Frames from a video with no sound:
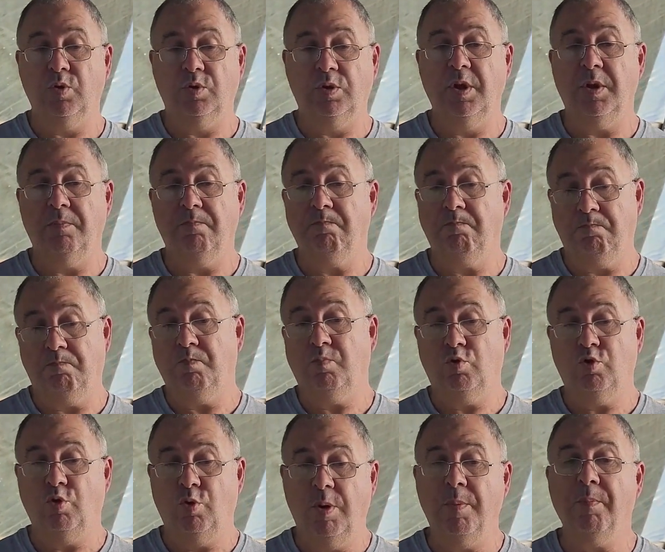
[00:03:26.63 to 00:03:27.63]
to the
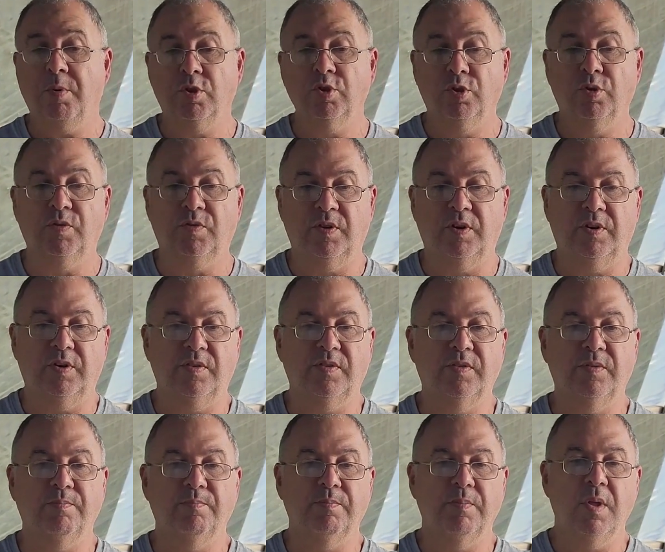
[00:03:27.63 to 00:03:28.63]
shrimp
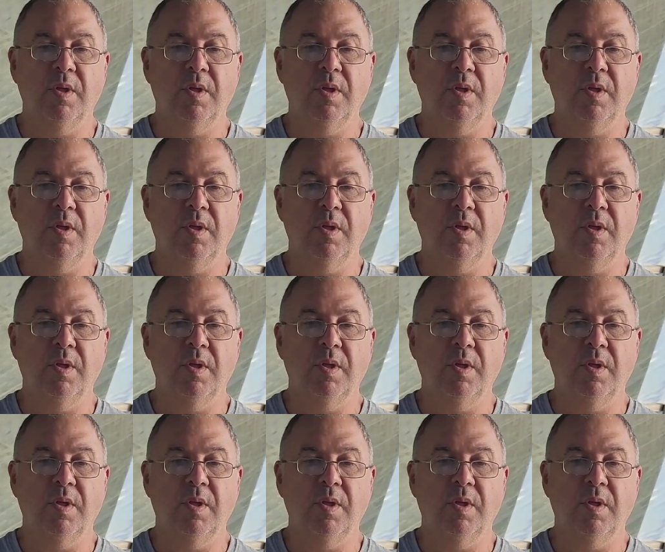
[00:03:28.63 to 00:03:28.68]
producers.